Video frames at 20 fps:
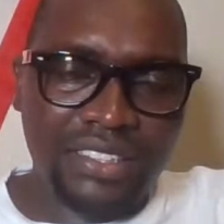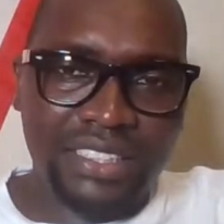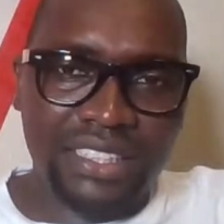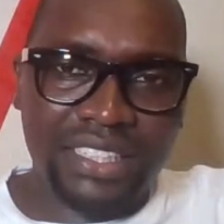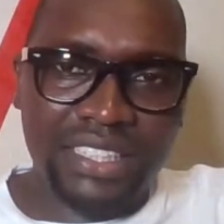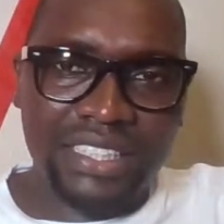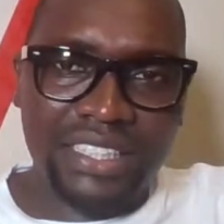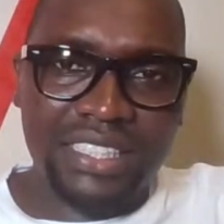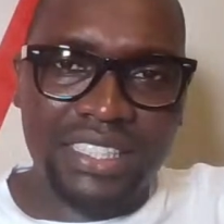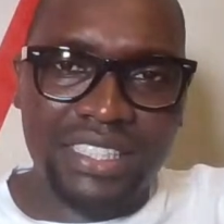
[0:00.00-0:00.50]

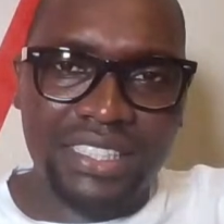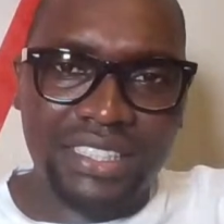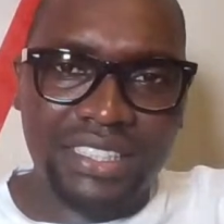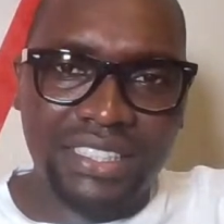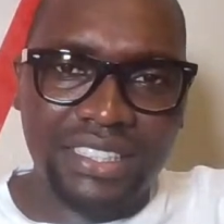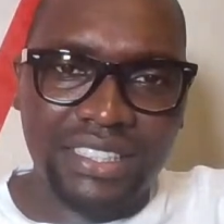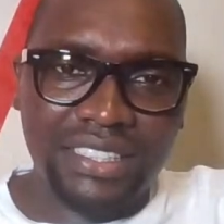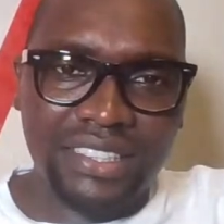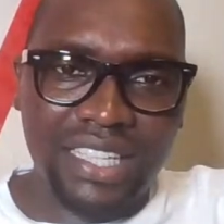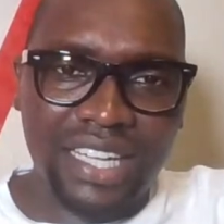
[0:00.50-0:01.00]
Saturday,
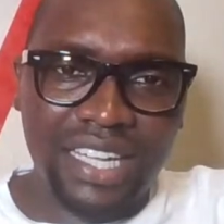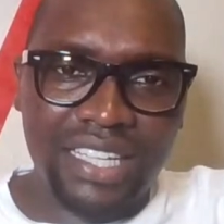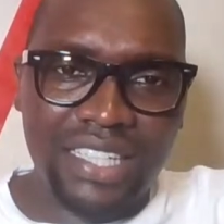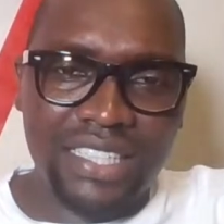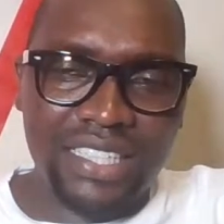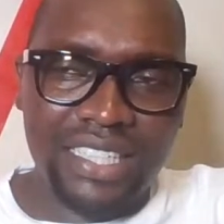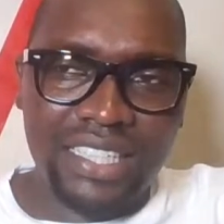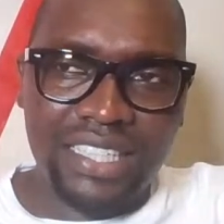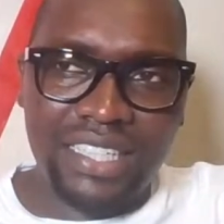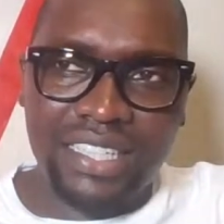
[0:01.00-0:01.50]

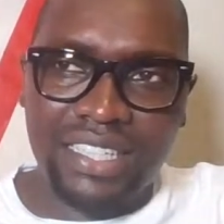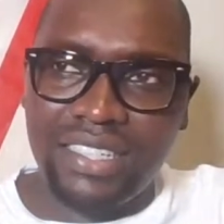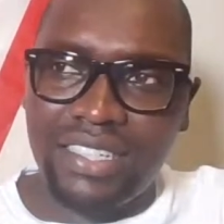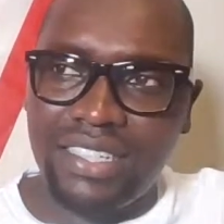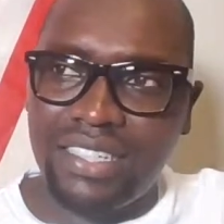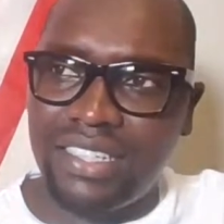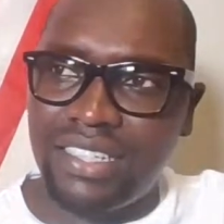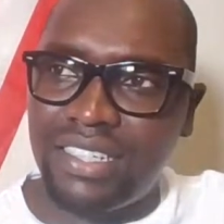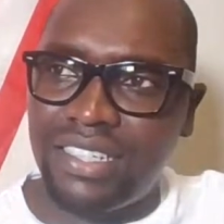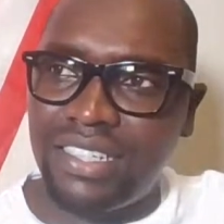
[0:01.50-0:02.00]

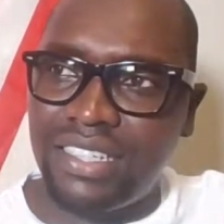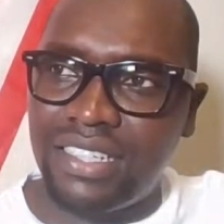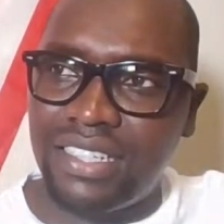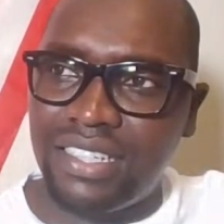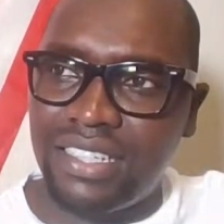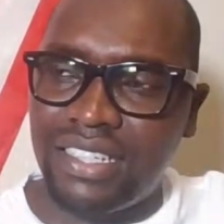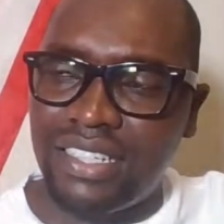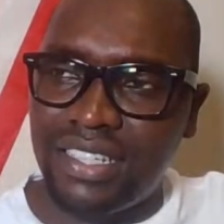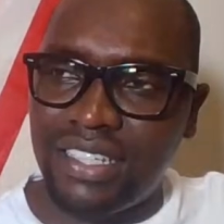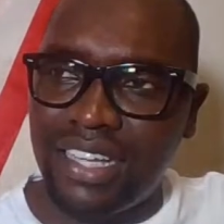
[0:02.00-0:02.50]

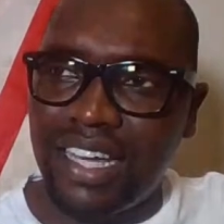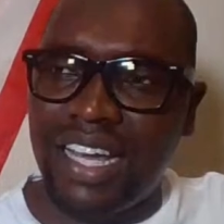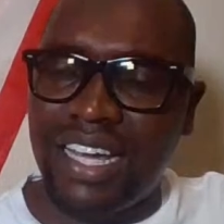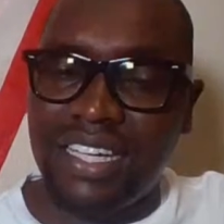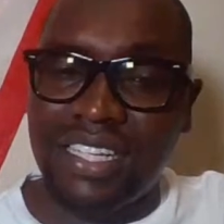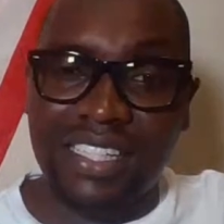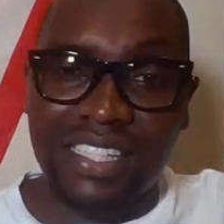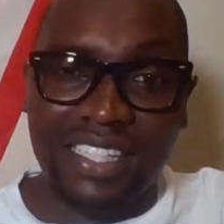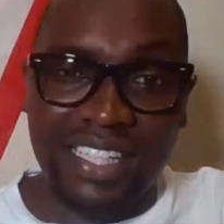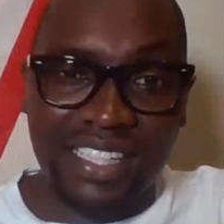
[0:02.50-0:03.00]
Sunday, yeah,
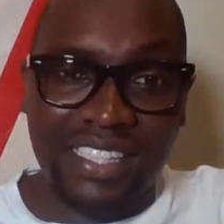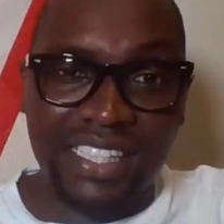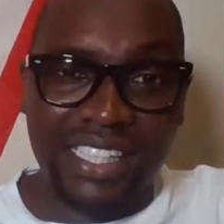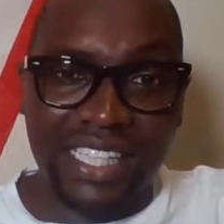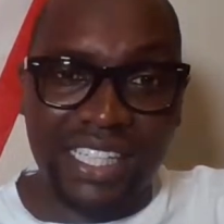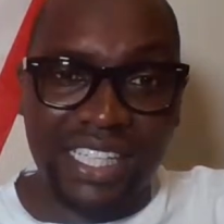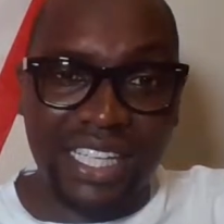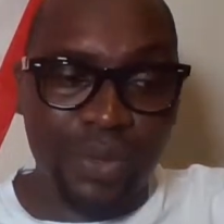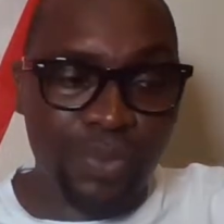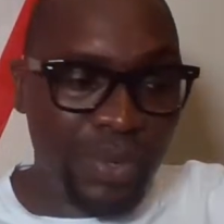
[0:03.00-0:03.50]
and
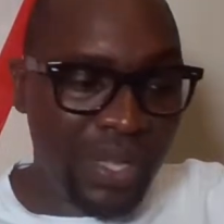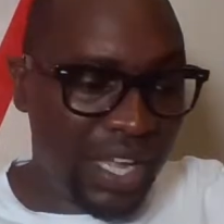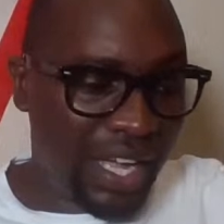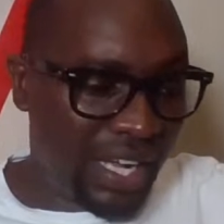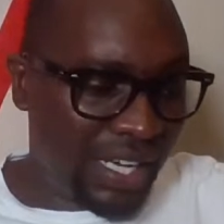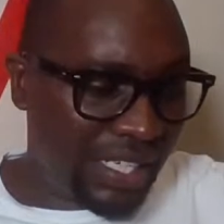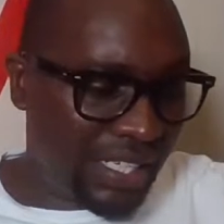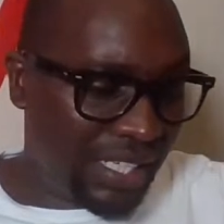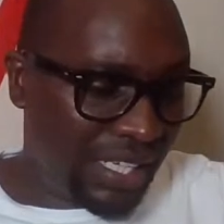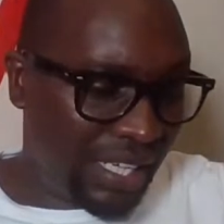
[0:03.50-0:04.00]
yesterday we
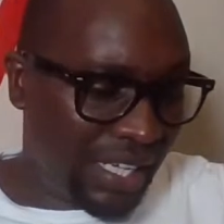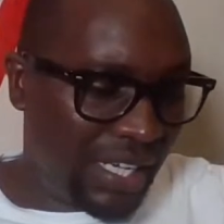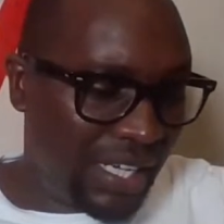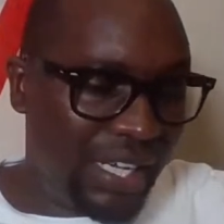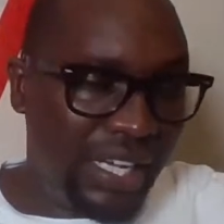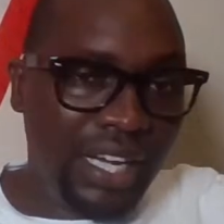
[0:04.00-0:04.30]
had